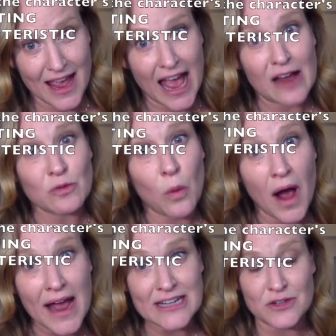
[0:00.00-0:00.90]
And
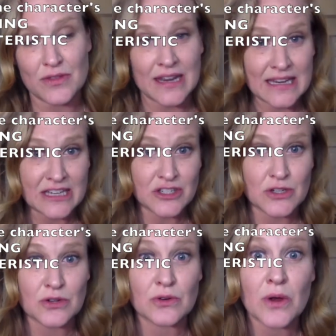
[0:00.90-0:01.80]
why do they need
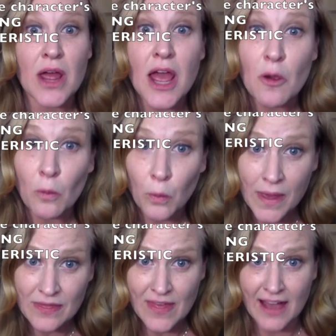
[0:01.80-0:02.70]
to
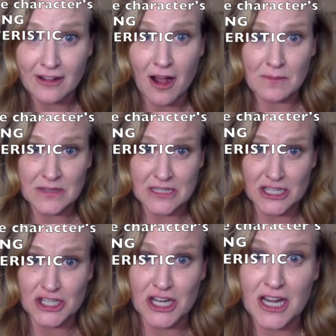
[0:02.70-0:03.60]
win that
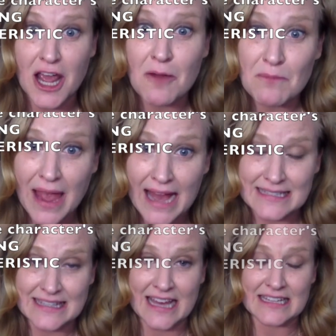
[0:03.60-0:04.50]
competition, pass
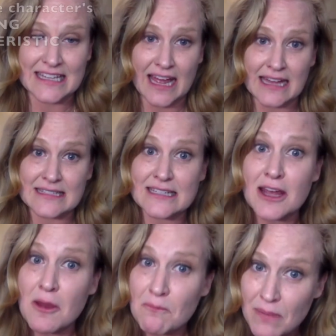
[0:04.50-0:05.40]
that test,
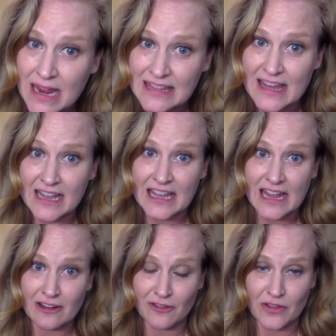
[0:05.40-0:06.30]
bake that
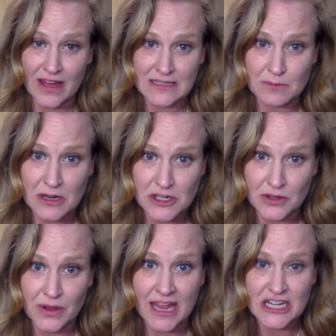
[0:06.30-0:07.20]
cake for that special
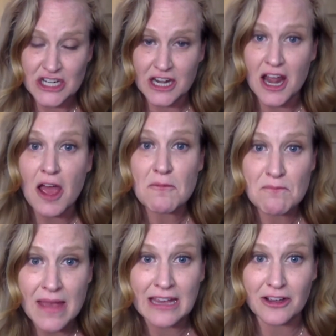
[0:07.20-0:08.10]
occasion,
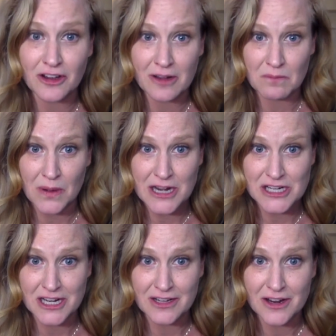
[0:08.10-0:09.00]
make a good
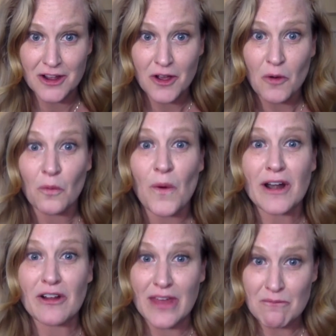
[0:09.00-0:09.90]
impression? What
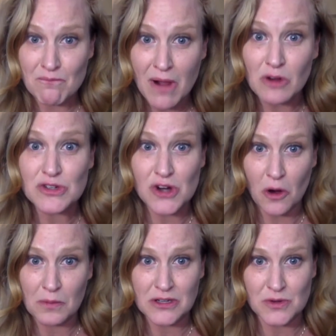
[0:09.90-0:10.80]
are they most
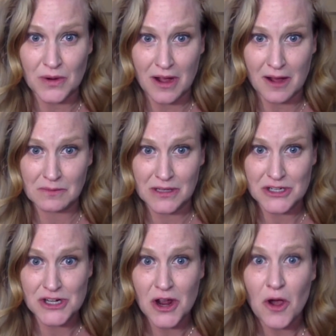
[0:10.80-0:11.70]
hoping to
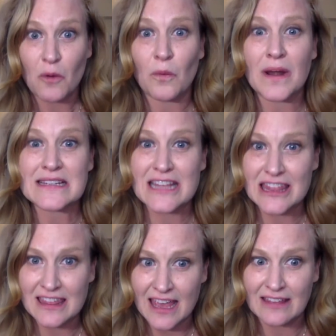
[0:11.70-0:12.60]
accomplish? What is the
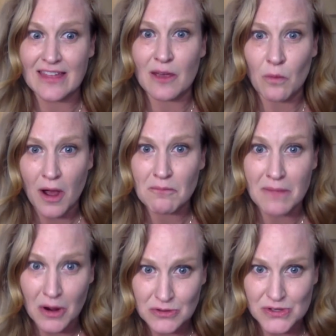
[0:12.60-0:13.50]
thing they want
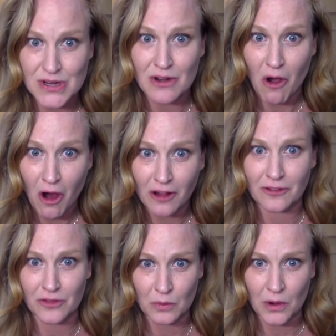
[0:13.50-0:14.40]
most in all
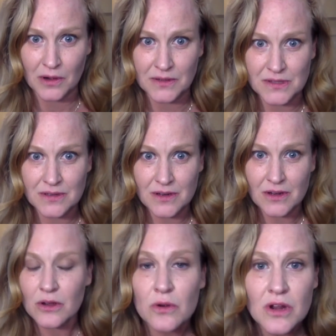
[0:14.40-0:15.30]
of the world?
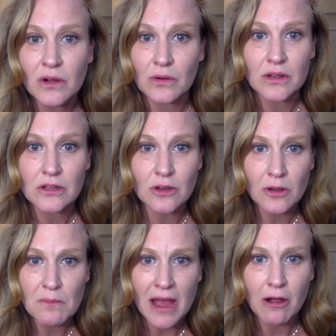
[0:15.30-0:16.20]
Who knew? You
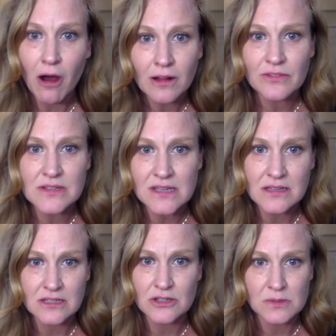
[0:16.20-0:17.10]
could pack all of this
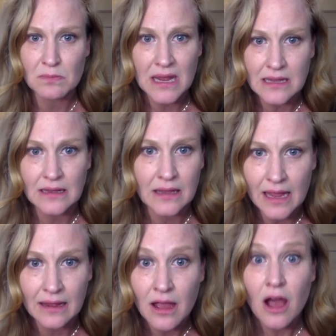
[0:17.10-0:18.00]
into just baking a
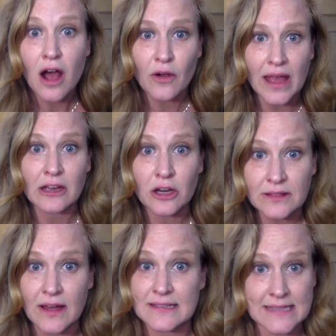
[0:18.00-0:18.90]
cake. Okay, good
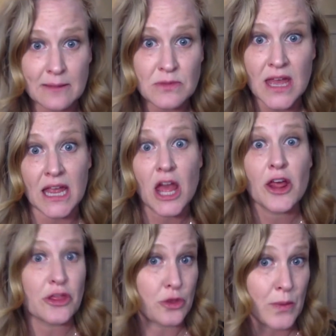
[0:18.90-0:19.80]
luck. Same thing.
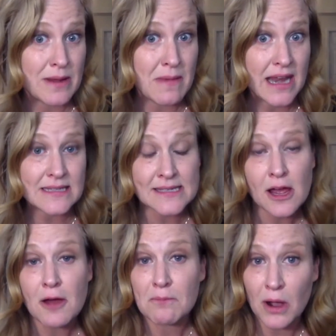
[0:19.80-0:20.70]
3 minutes,
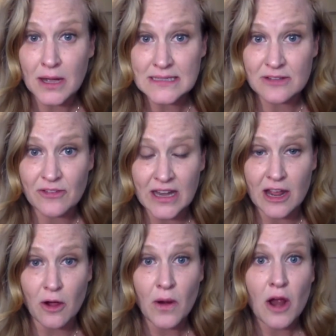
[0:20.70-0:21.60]
pause the
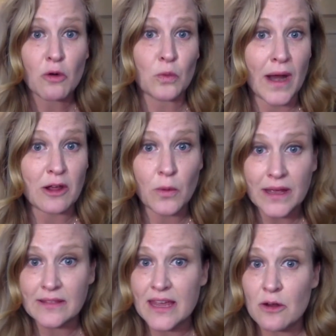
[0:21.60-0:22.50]
video, write
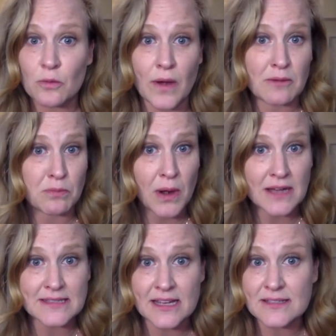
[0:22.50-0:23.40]
quickly, write
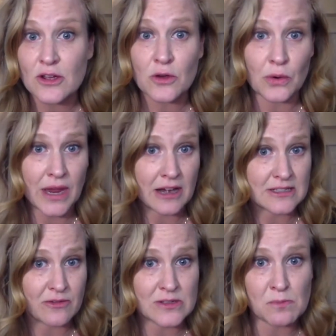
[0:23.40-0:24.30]
process. Who cares
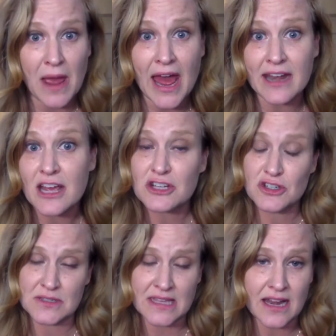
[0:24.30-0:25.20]
if it's bad?
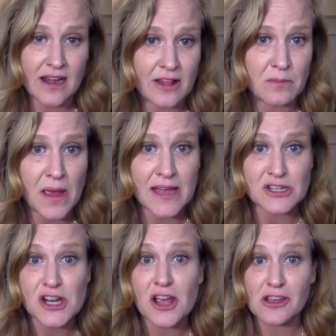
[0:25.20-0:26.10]
Just get it on the
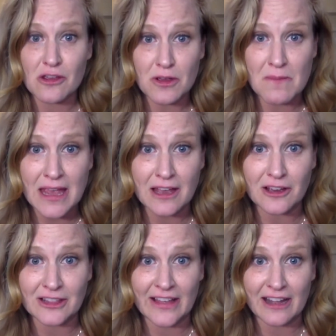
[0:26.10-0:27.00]
page. You can make it
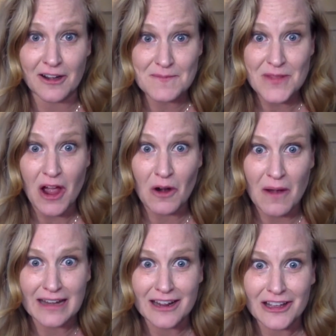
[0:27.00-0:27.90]
good later. All
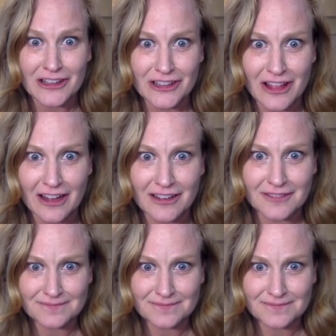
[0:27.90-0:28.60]
right, good luck.